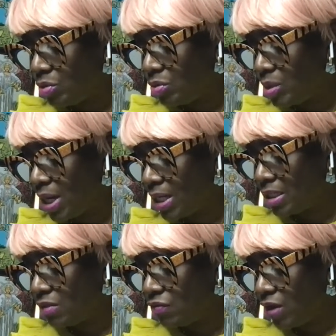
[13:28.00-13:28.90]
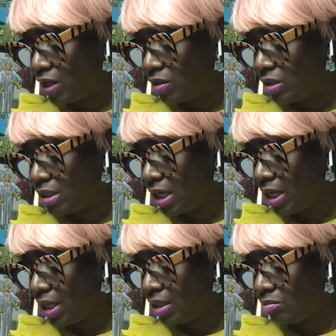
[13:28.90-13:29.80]
The moon has the final
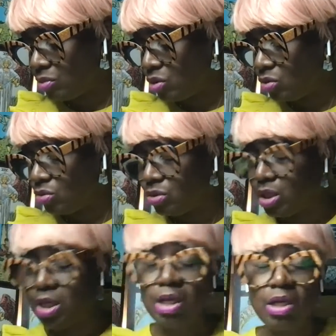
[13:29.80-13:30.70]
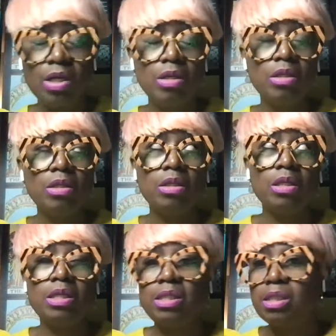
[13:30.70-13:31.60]
say. The moon
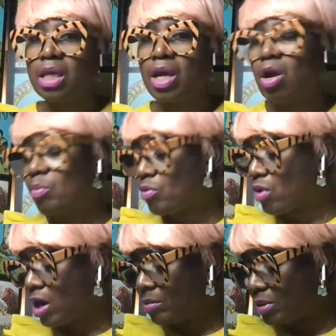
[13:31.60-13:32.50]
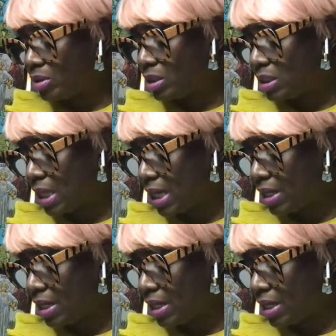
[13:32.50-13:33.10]
is like our primal